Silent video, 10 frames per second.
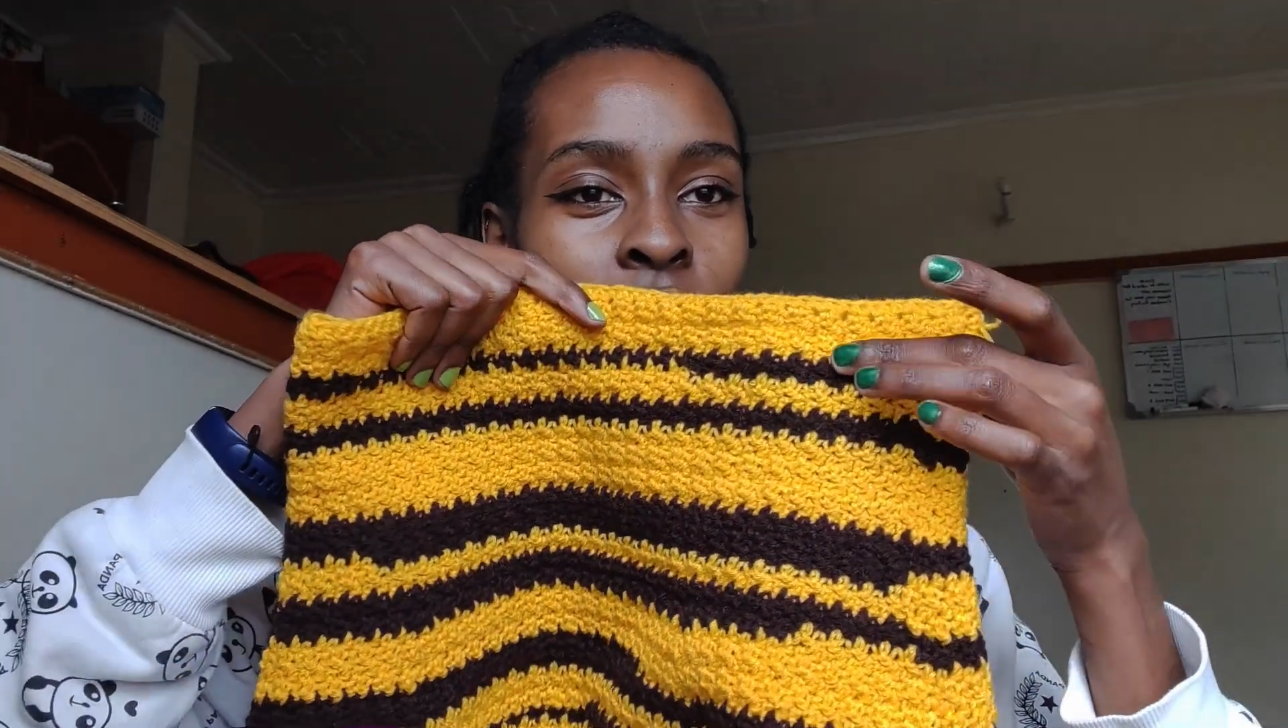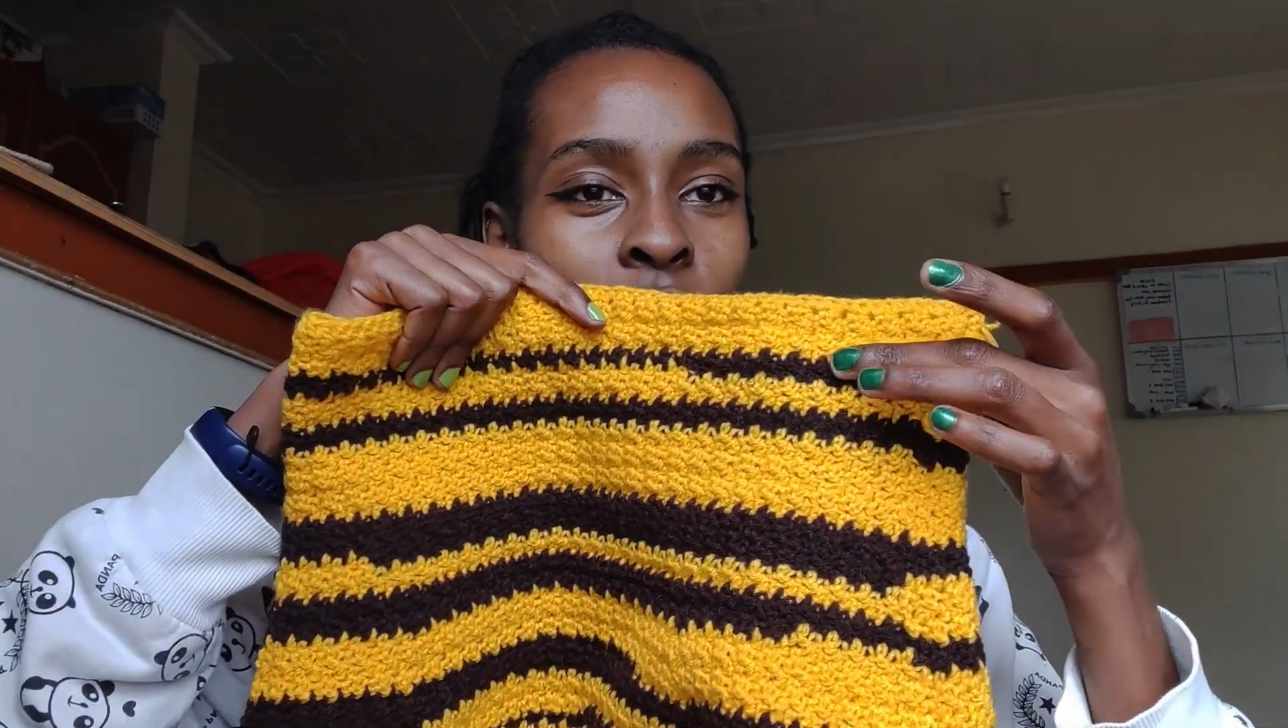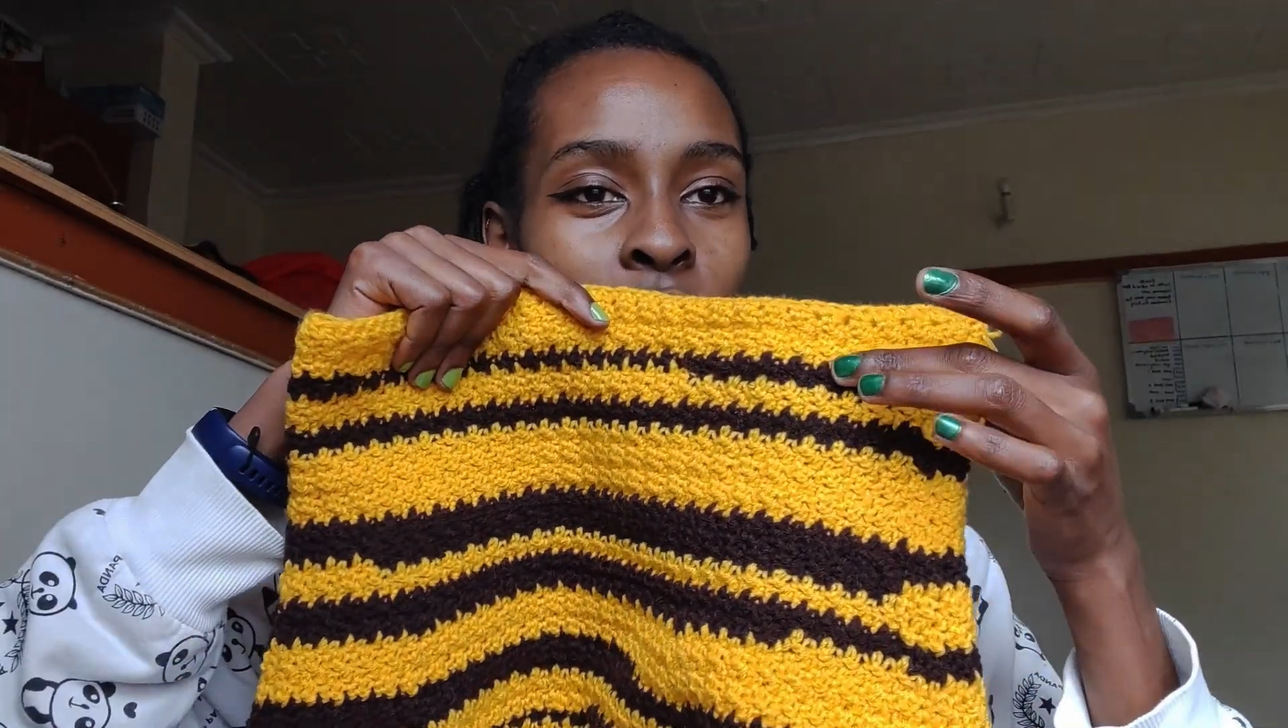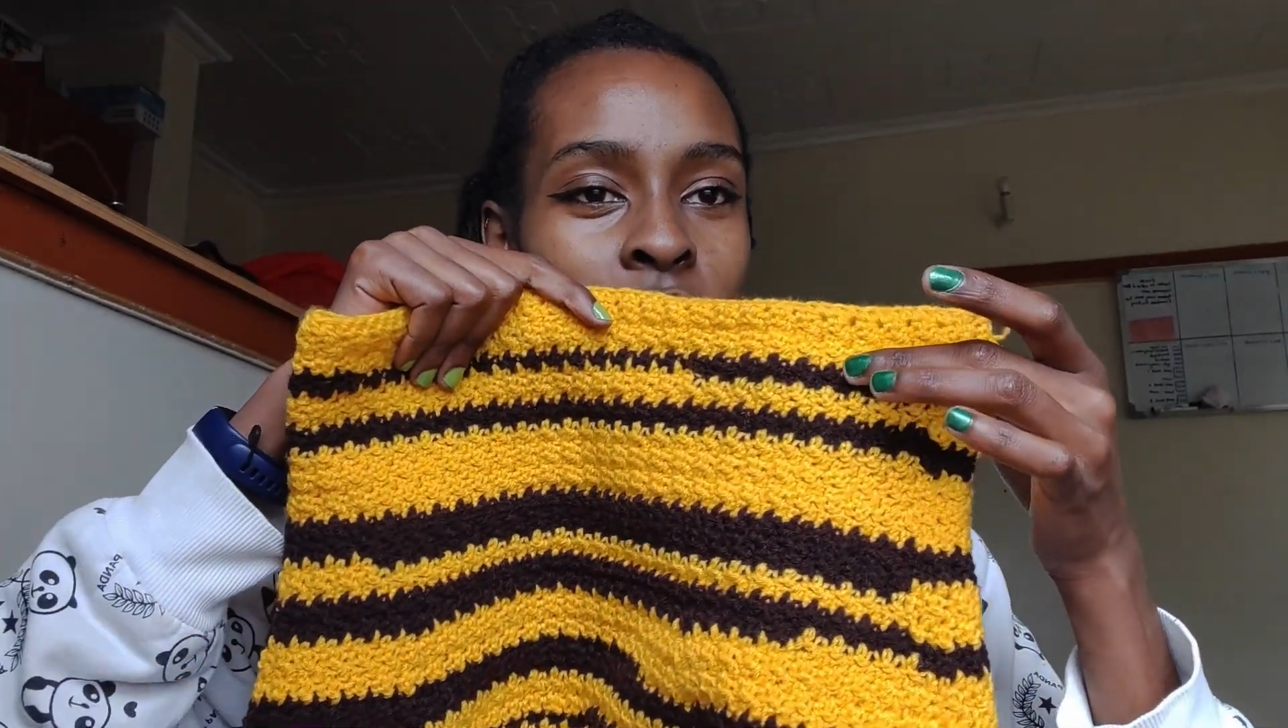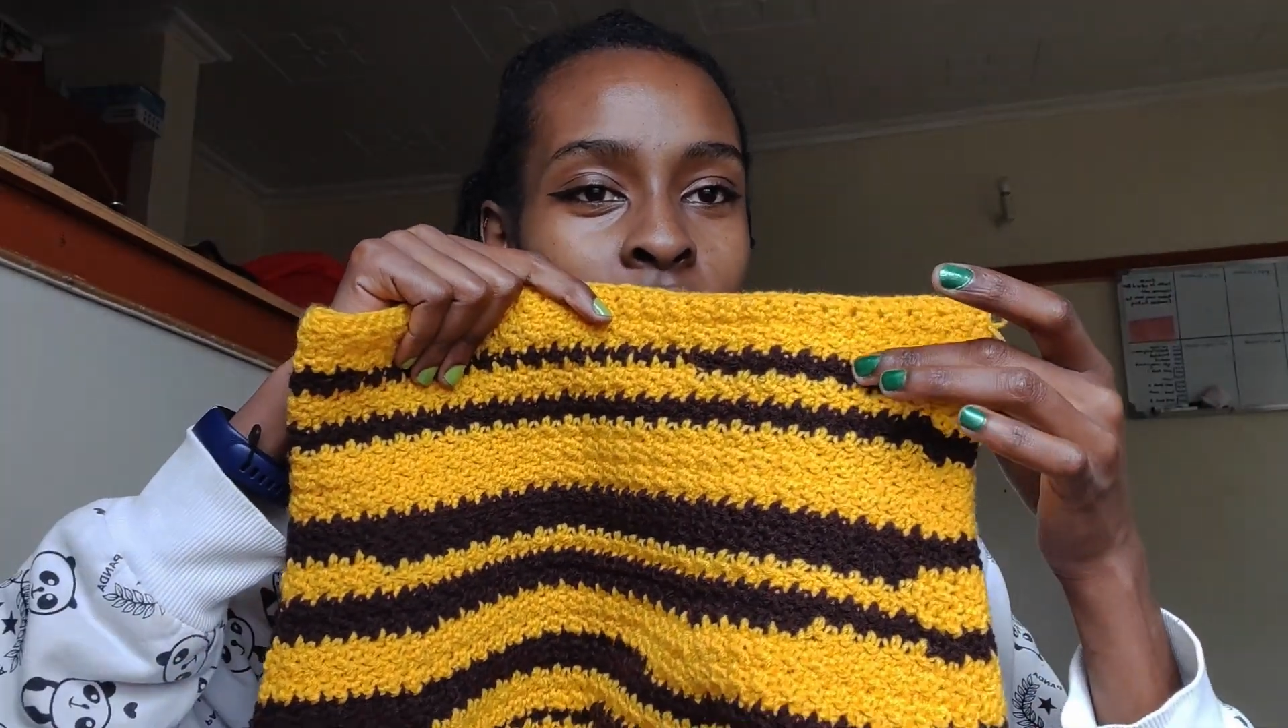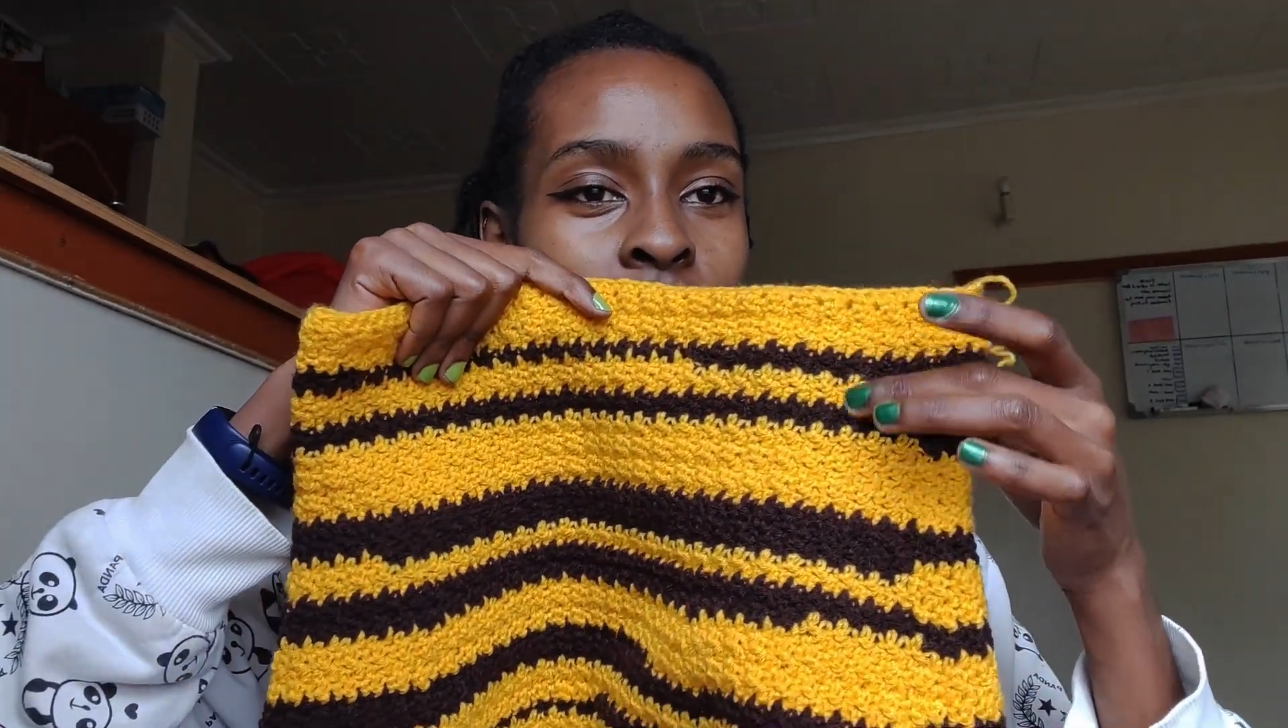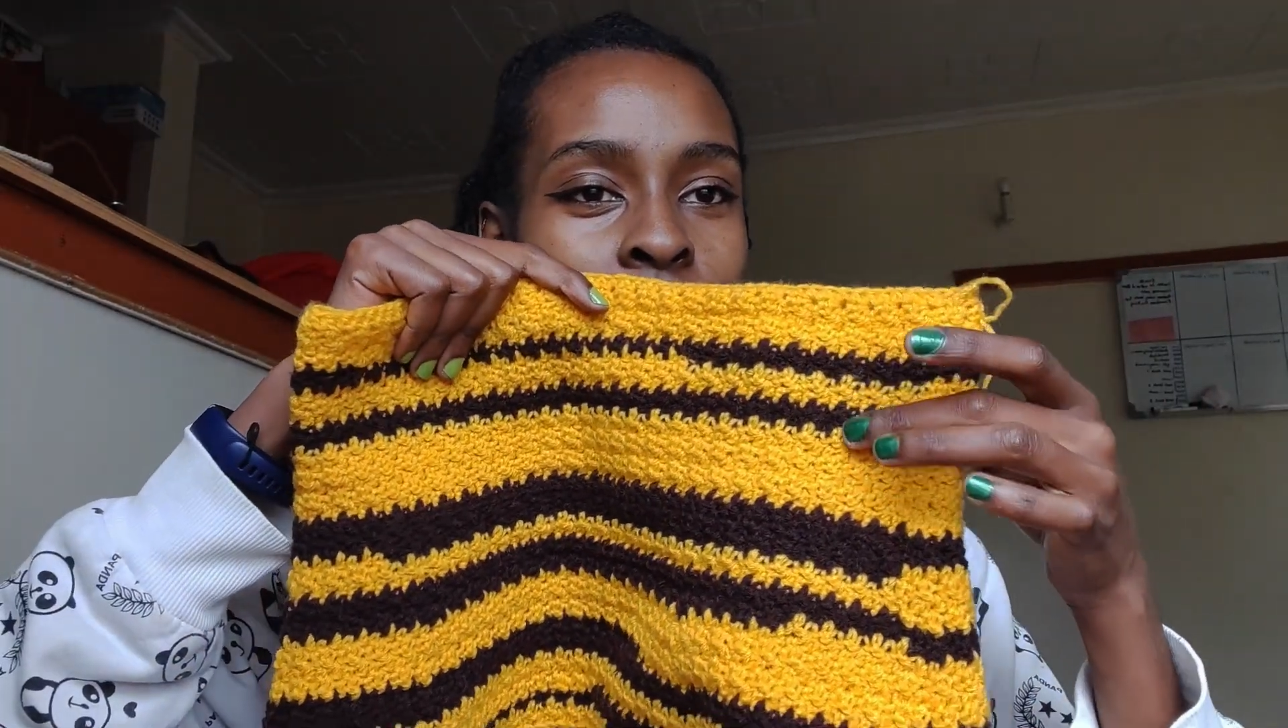got